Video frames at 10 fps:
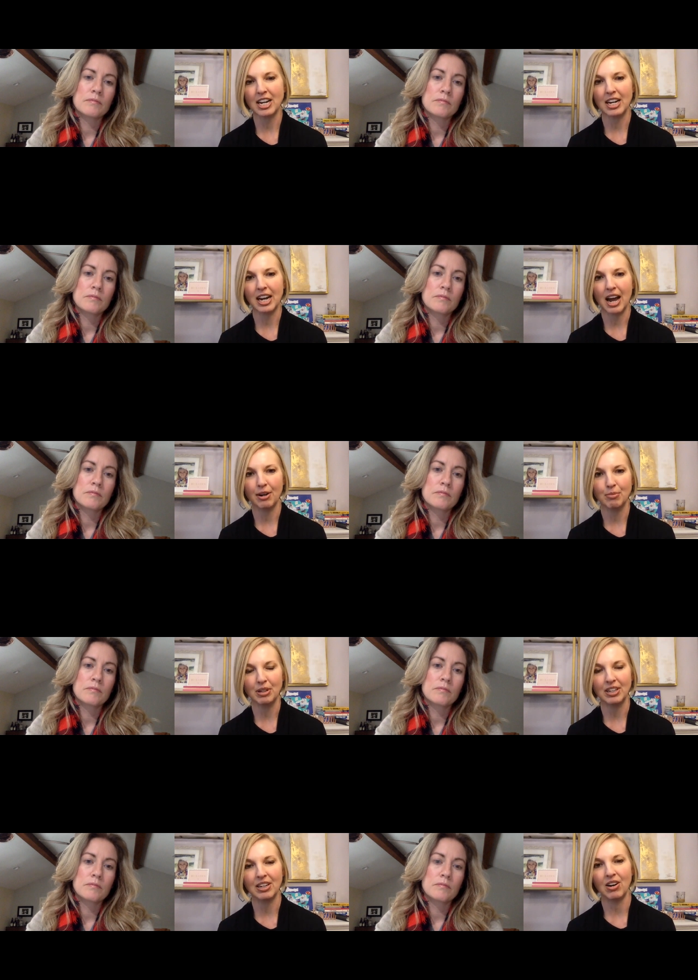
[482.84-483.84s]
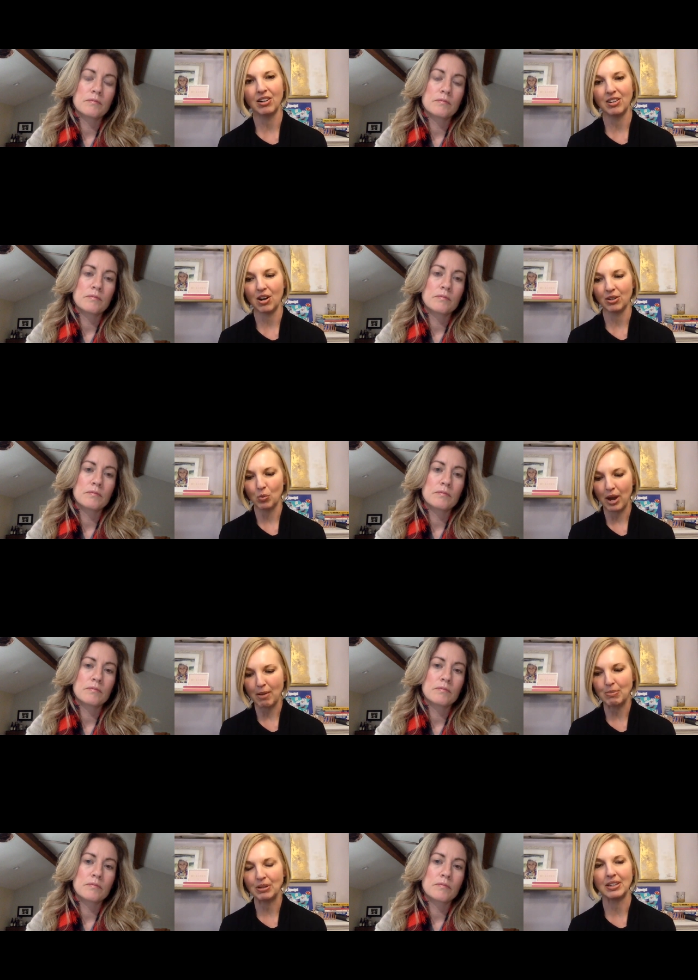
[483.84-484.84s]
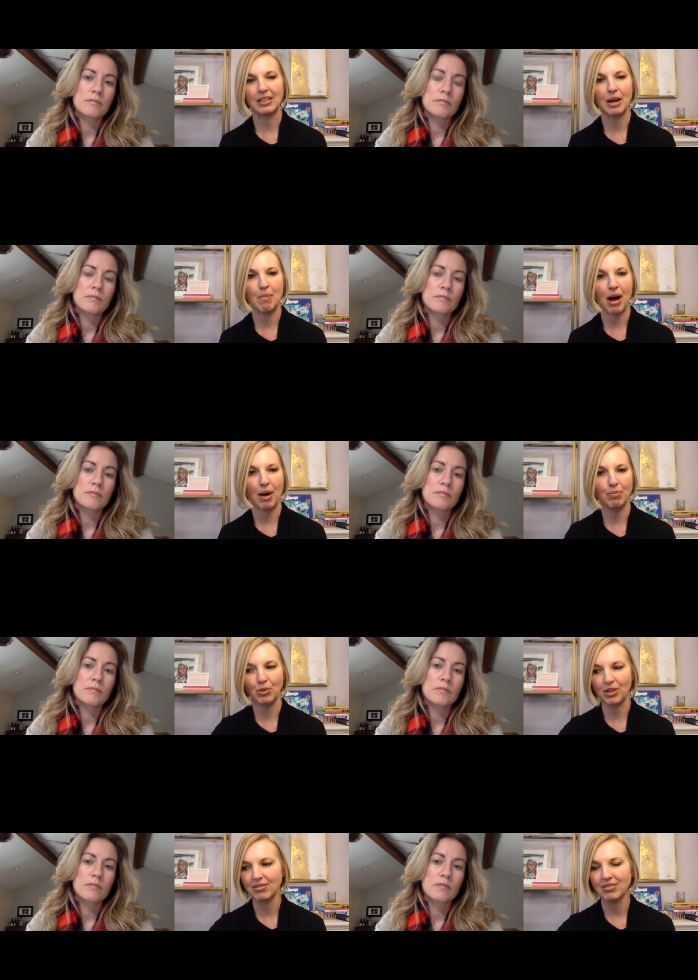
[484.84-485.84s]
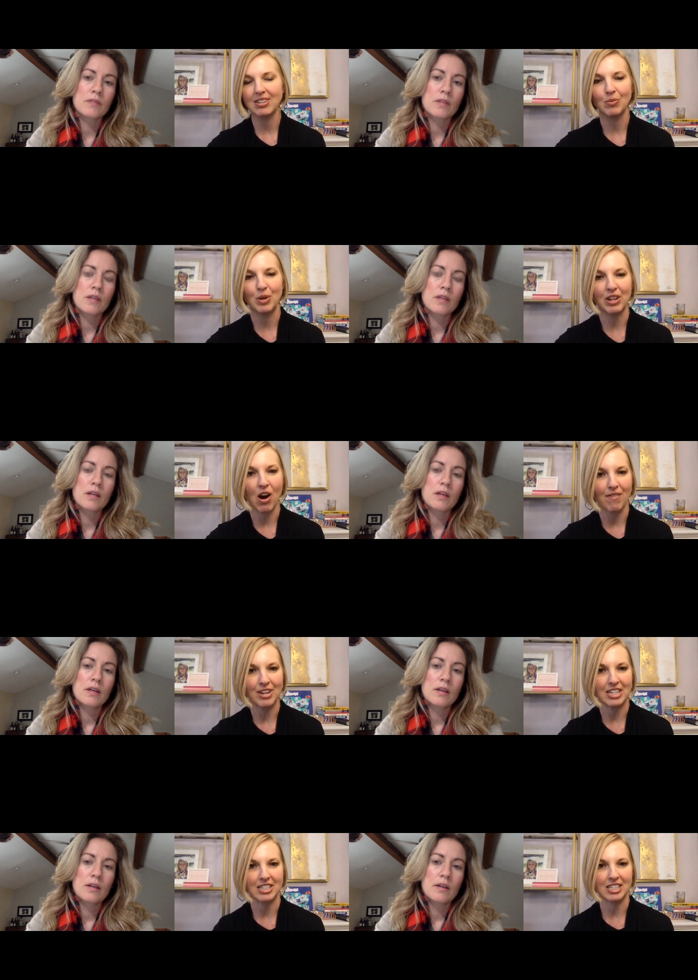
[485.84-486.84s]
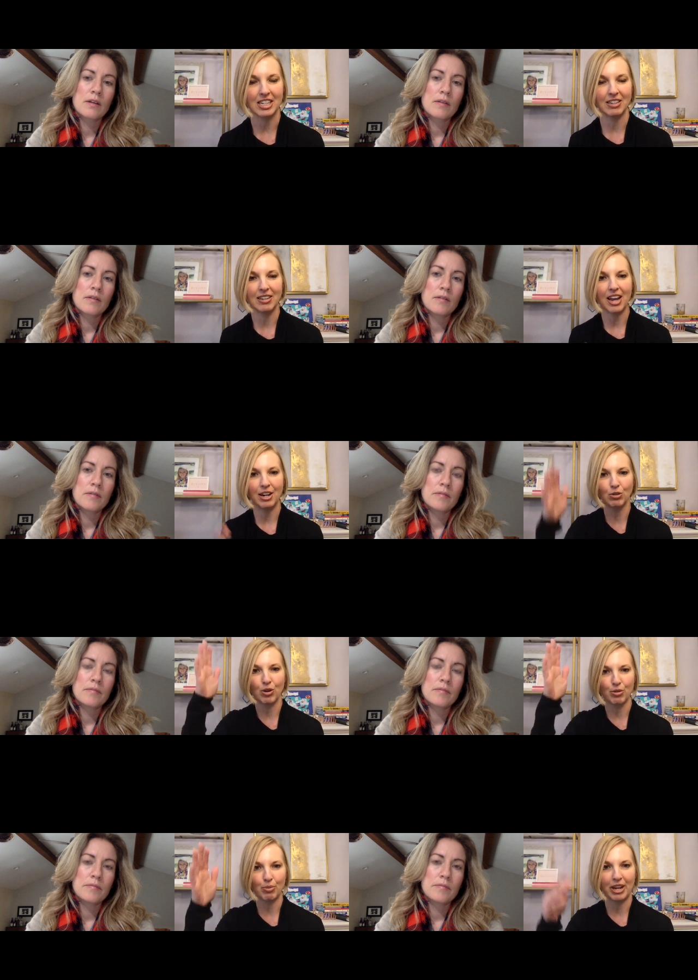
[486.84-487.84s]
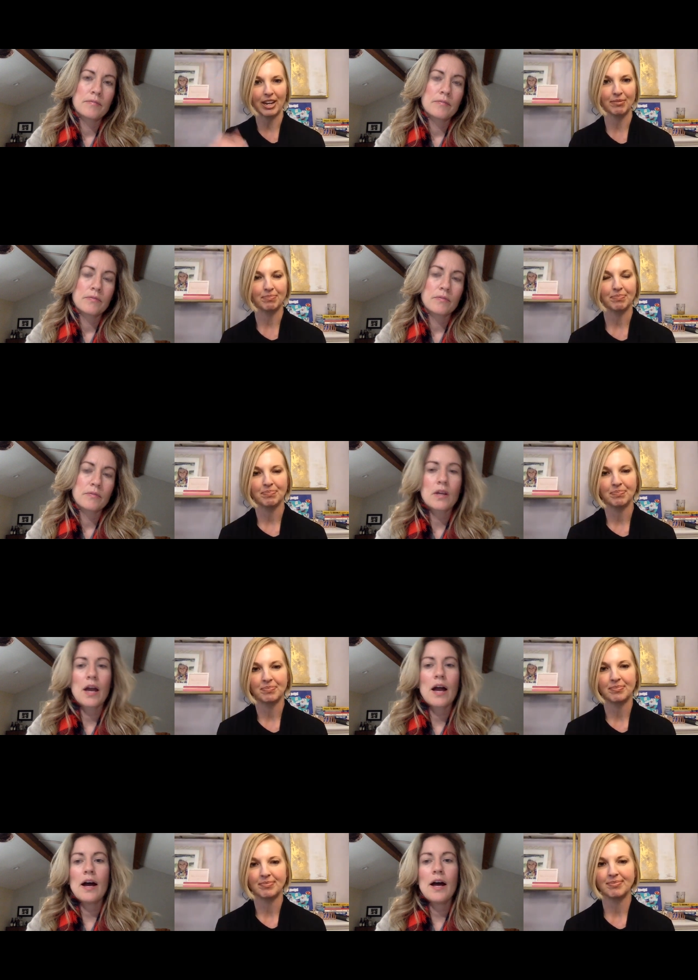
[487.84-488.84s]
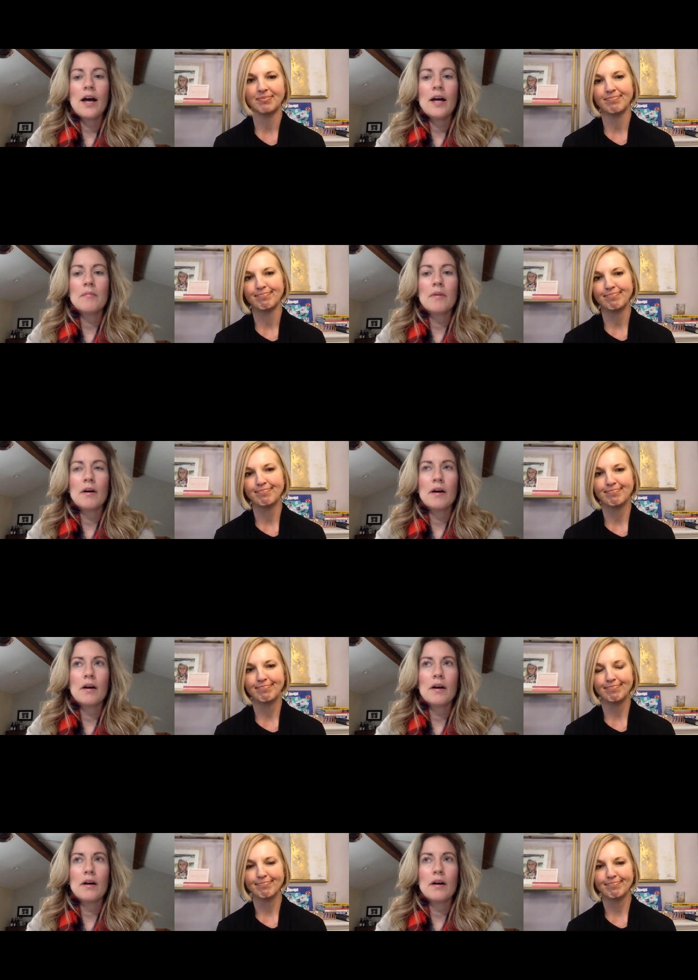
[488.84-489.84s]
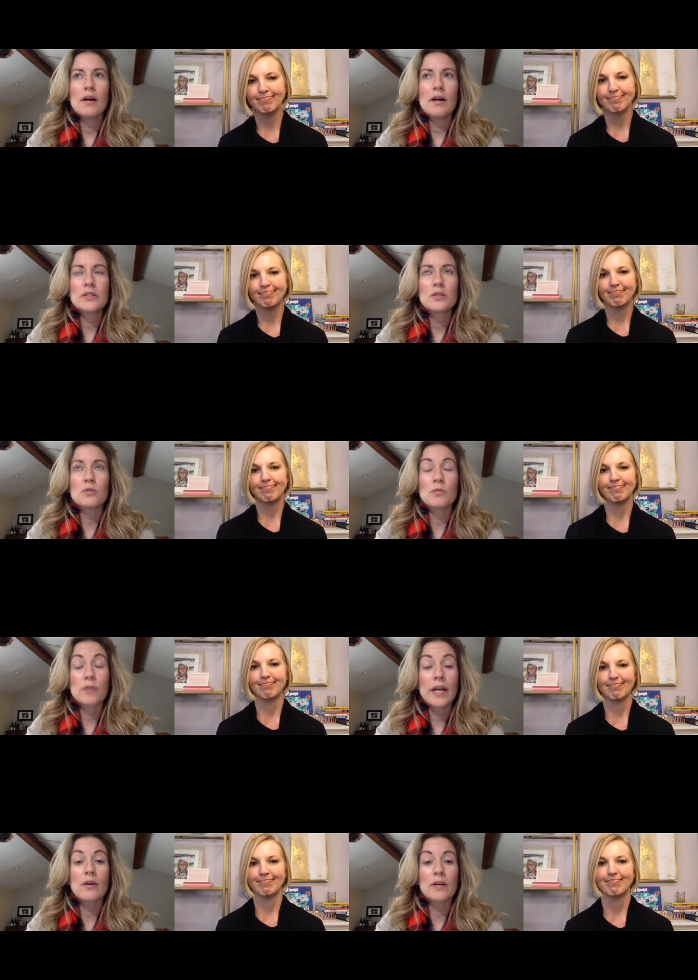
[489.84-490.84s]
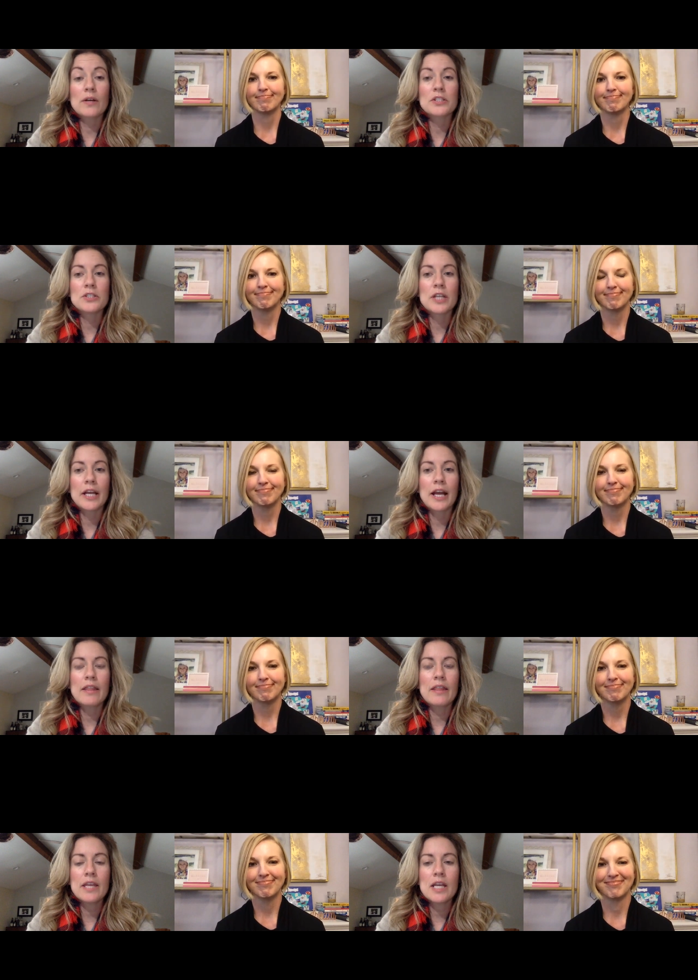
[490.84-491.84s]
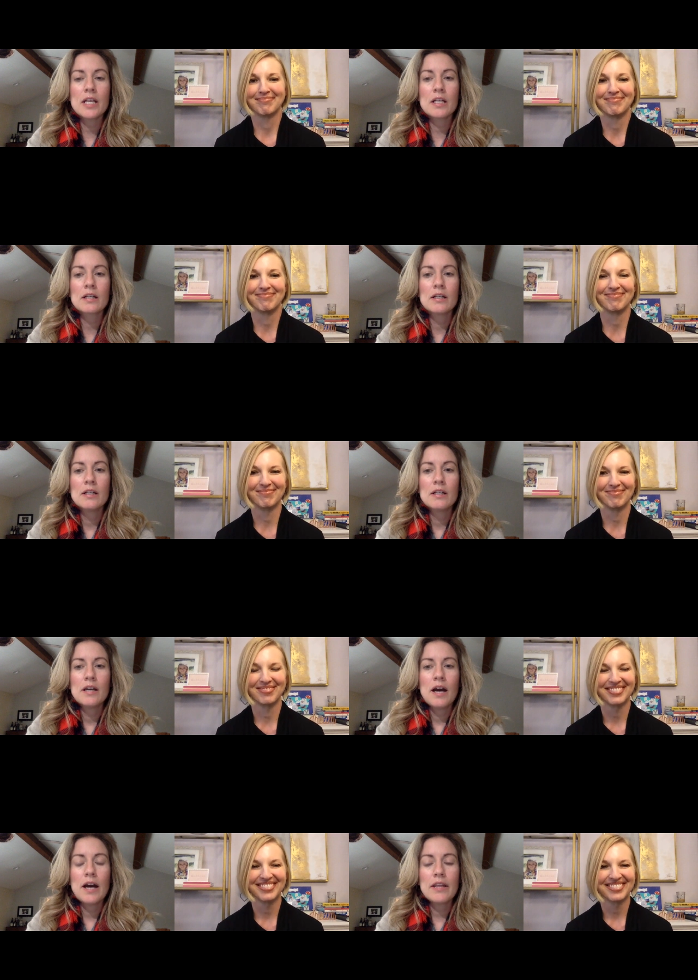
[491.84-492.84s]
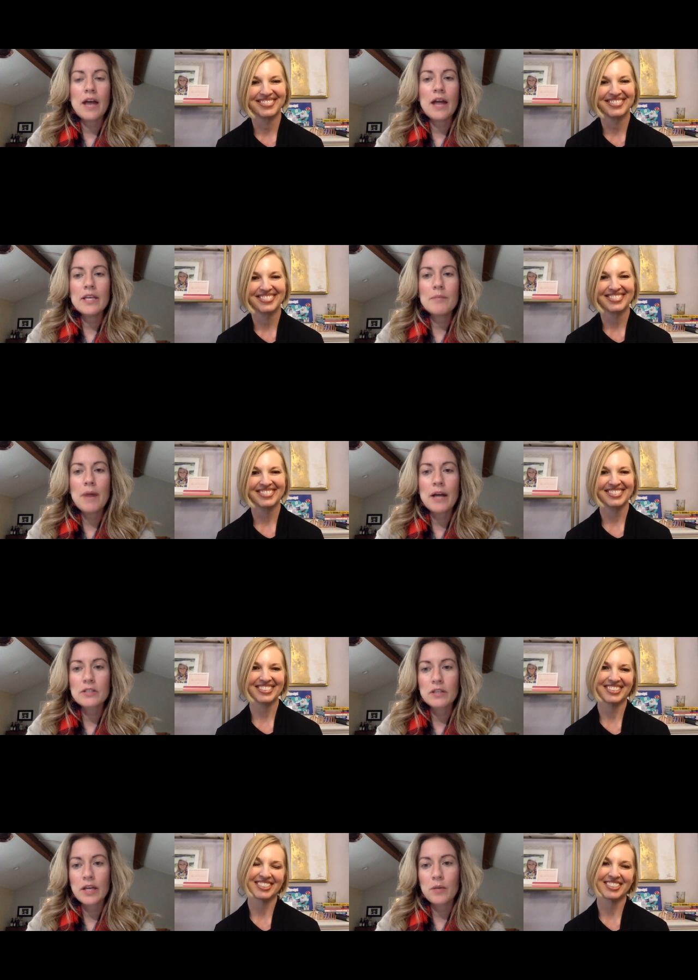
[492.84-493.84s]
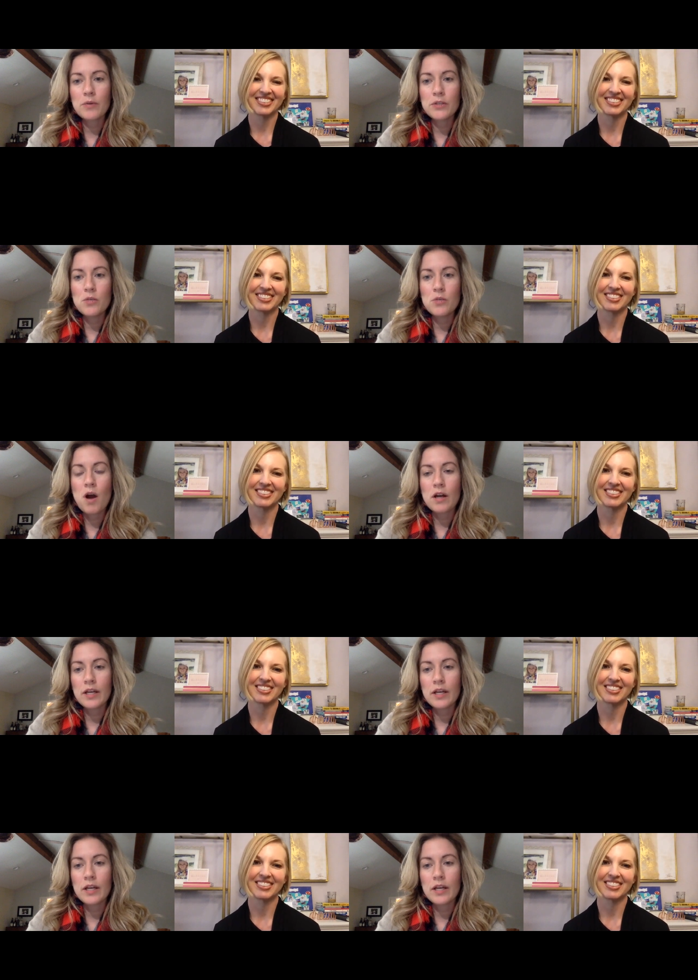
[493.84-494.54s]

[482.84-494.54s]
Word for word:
Speaker 1: and accountability all along the way, building them up with, with confidence and, and a growth plan?
Speaker 2: Uh, that's a great question, Jennie. I think I, I, think back to like when you walk